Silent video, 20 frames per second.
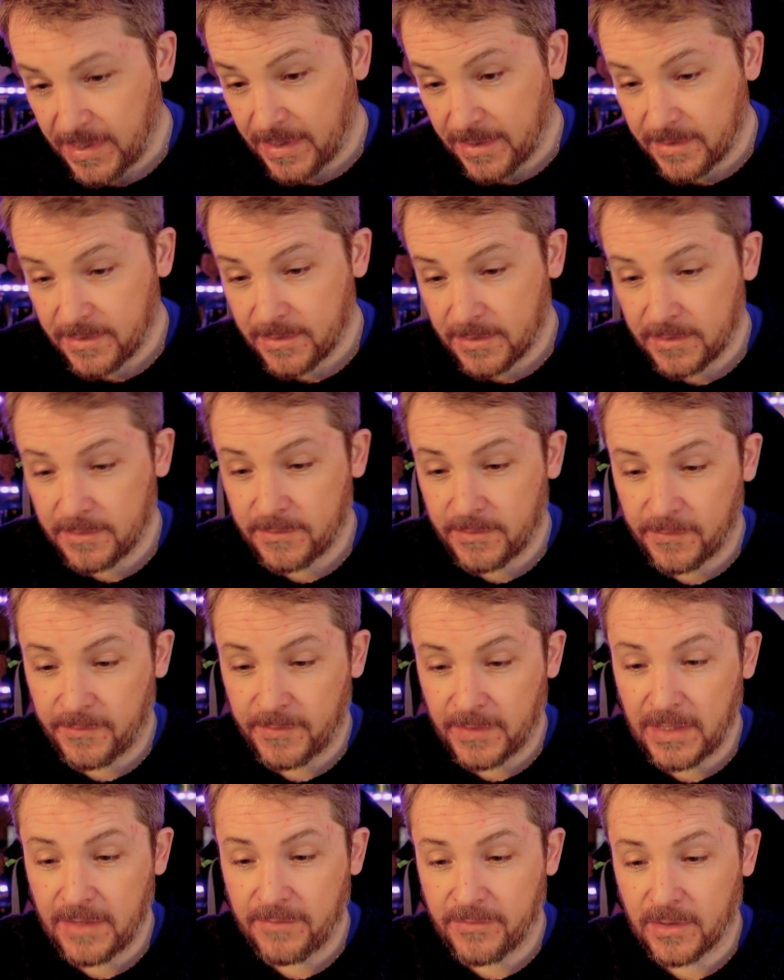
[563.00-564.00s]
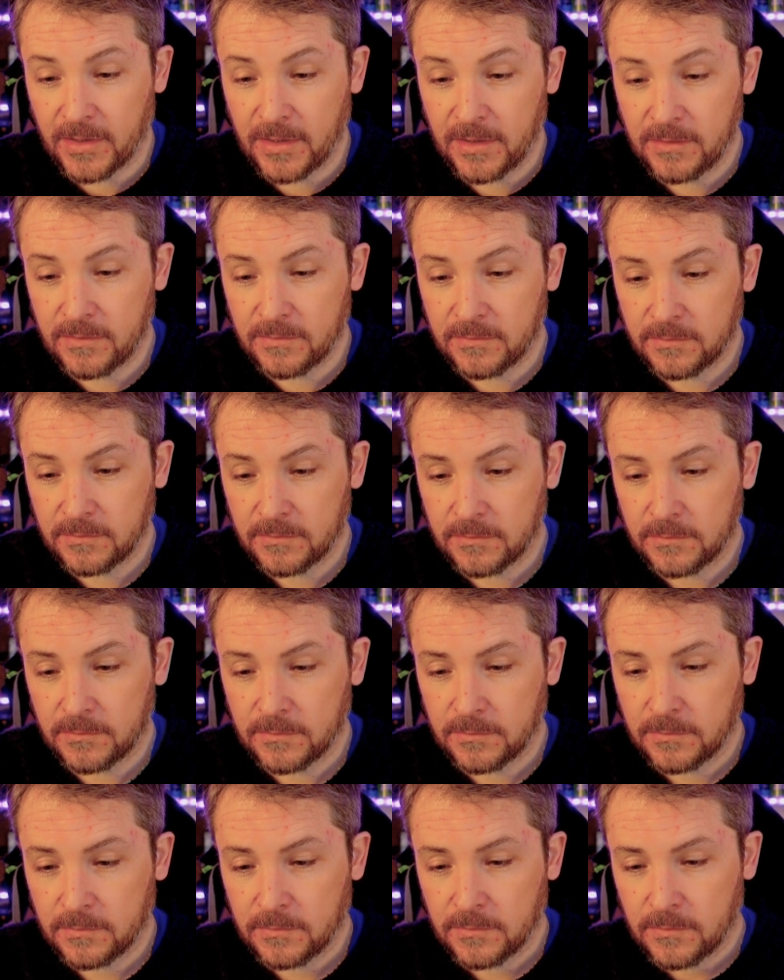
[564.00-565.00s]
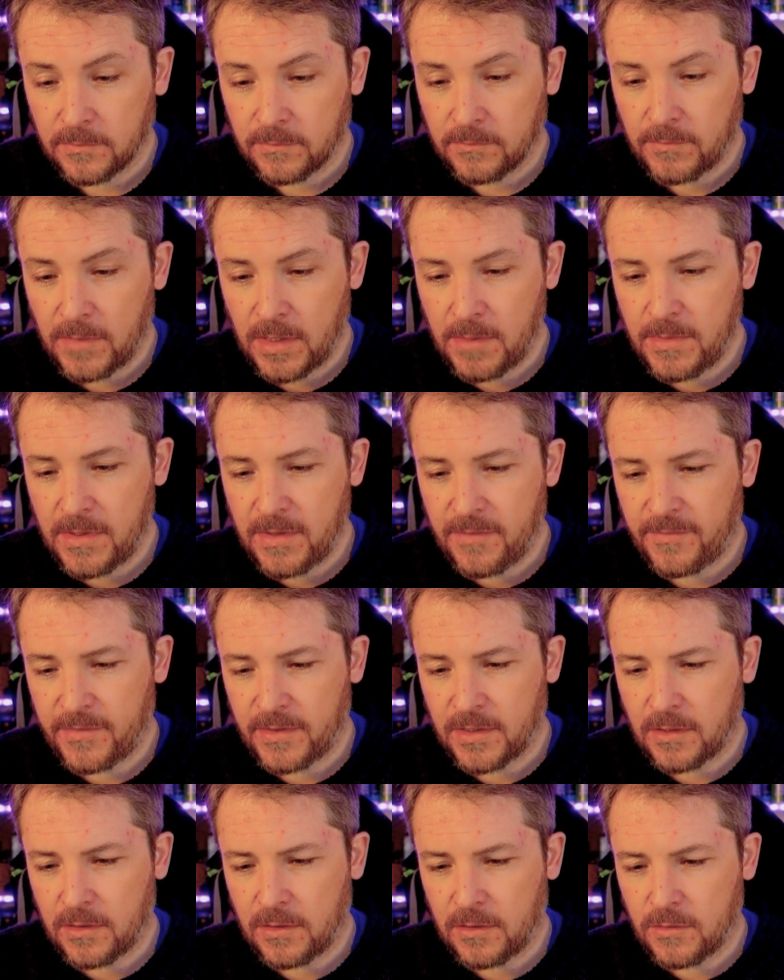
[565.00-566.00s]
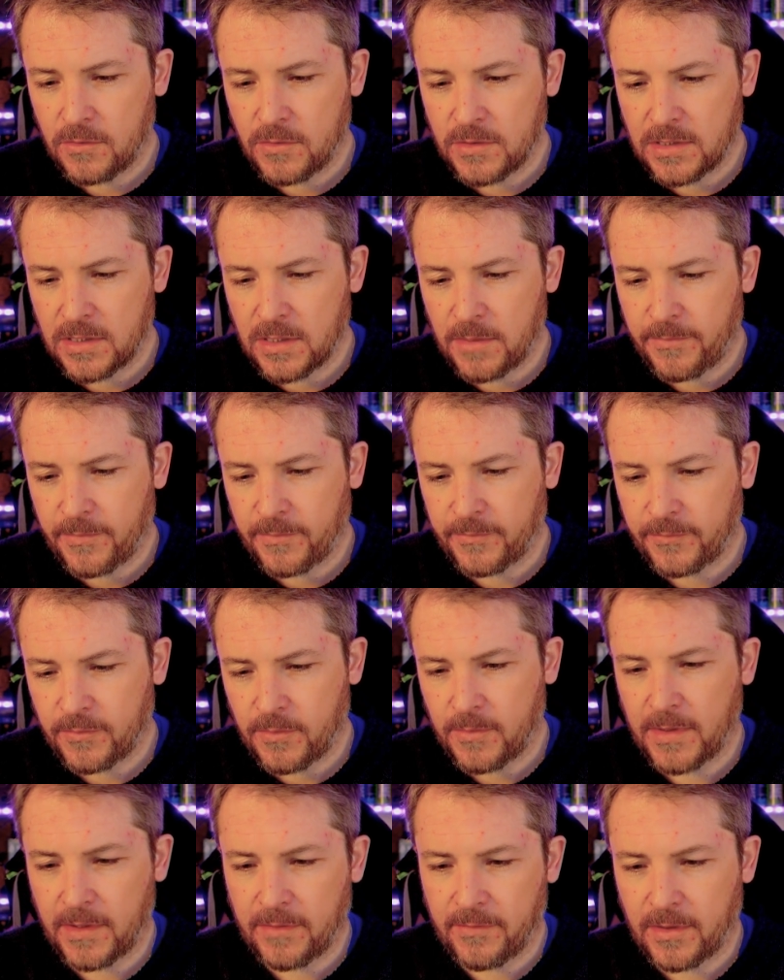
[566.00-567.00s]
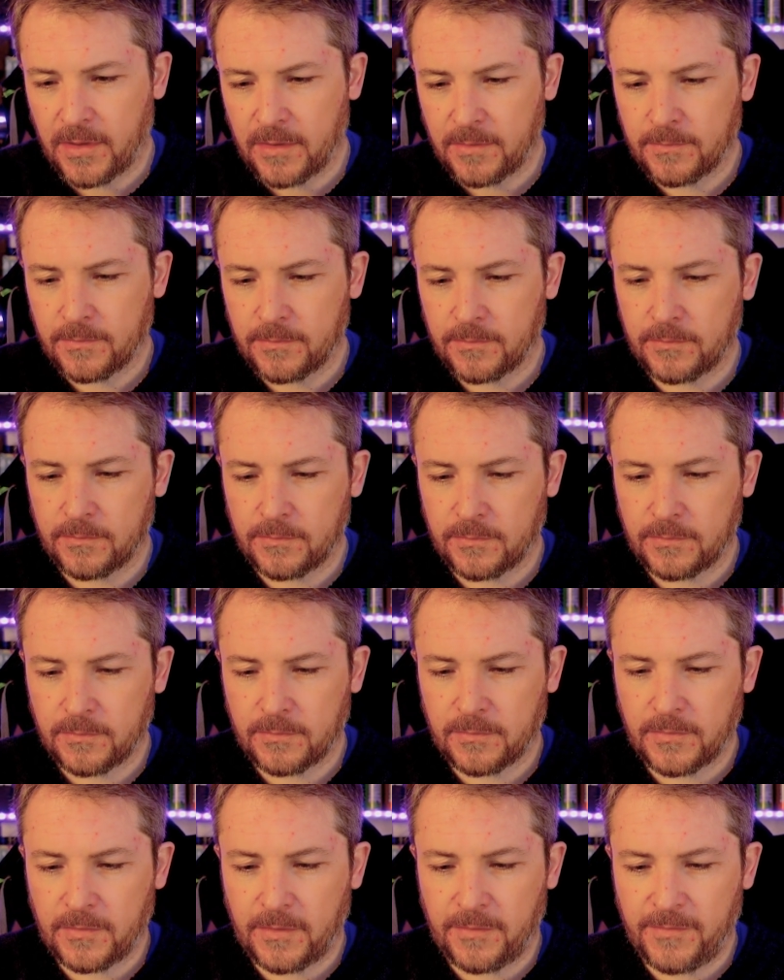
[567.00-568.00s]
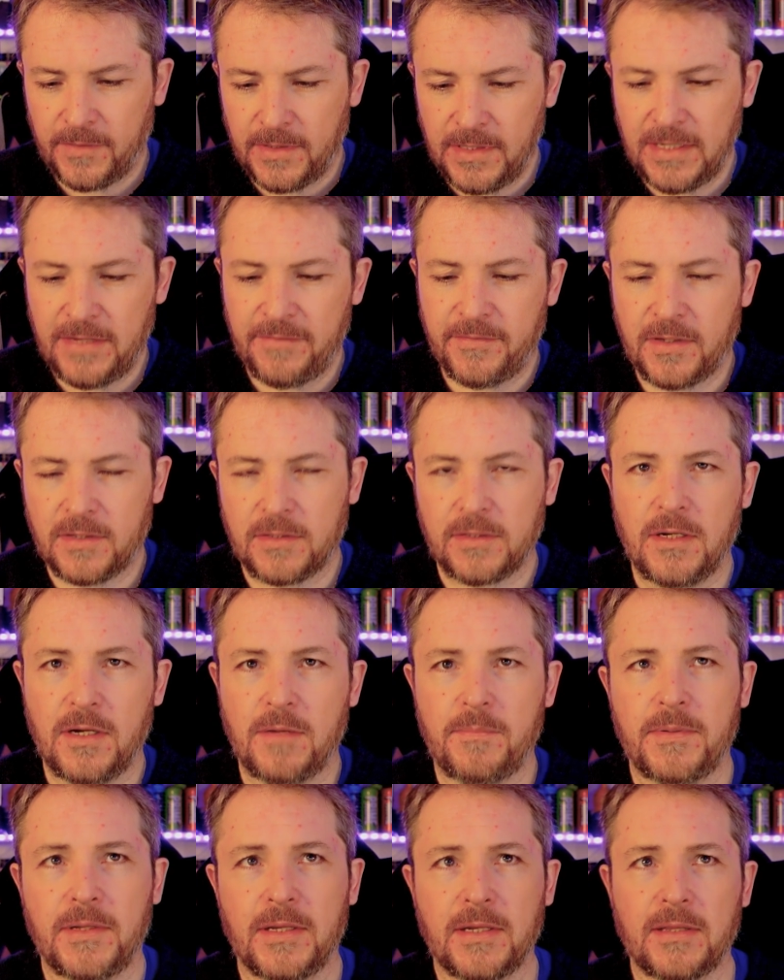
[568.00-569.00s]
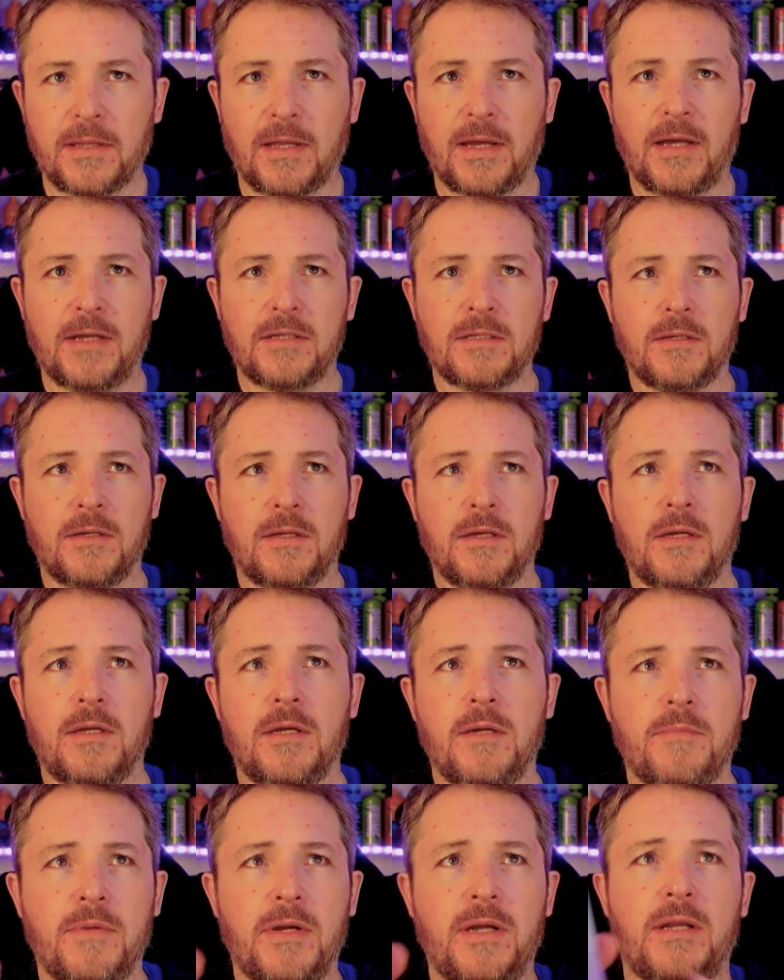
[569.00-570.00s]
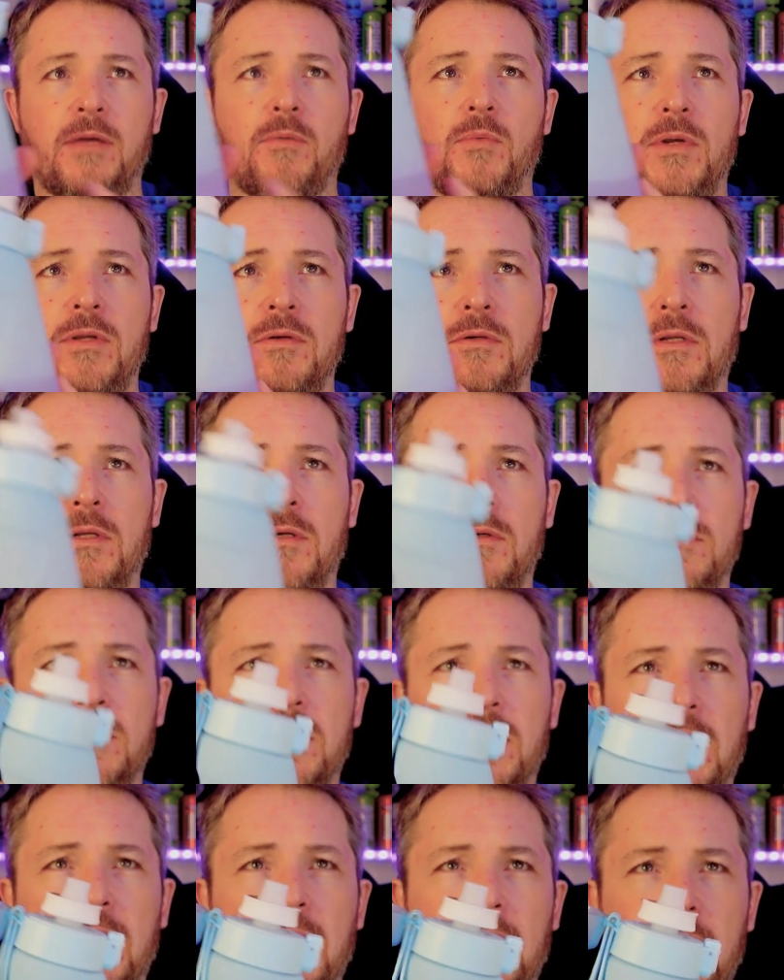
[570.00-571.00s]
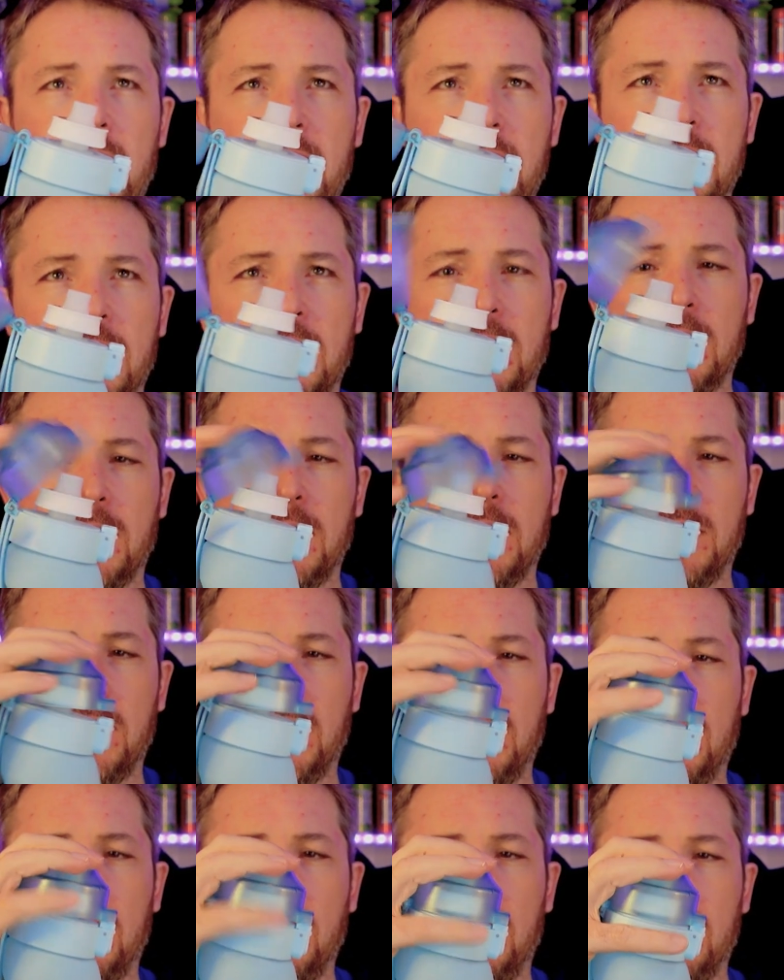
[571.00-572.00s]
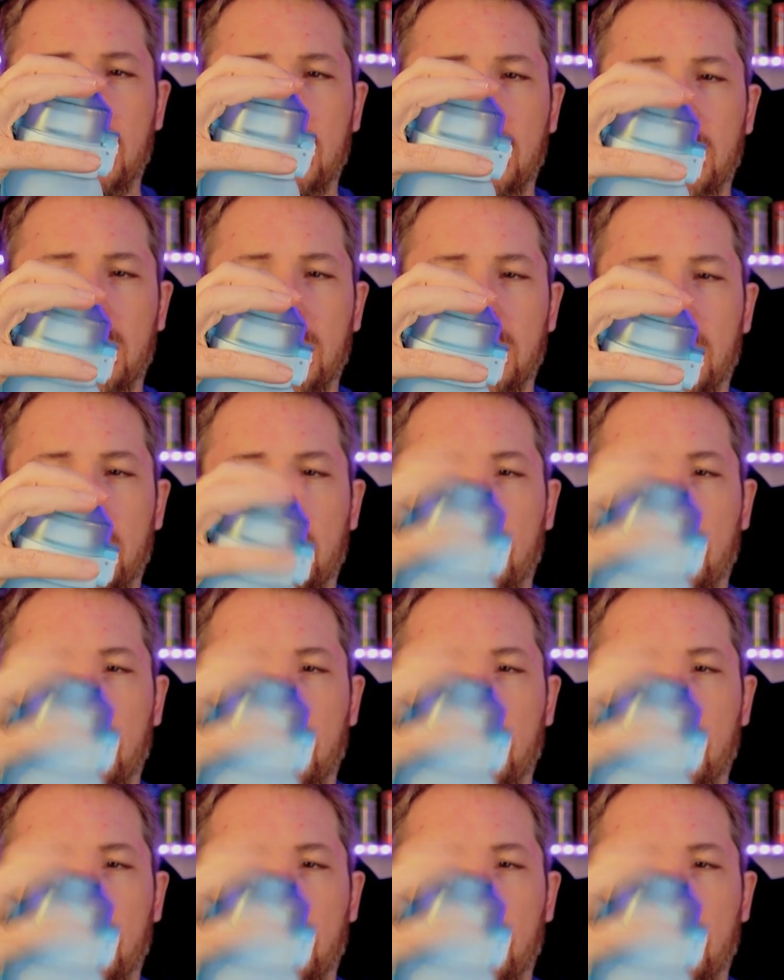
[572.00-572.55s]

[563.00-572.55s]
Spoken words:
But the flavour, maybe if I close it up for a minute, right? If I leave it up like that, apparently when you close the lid, it'll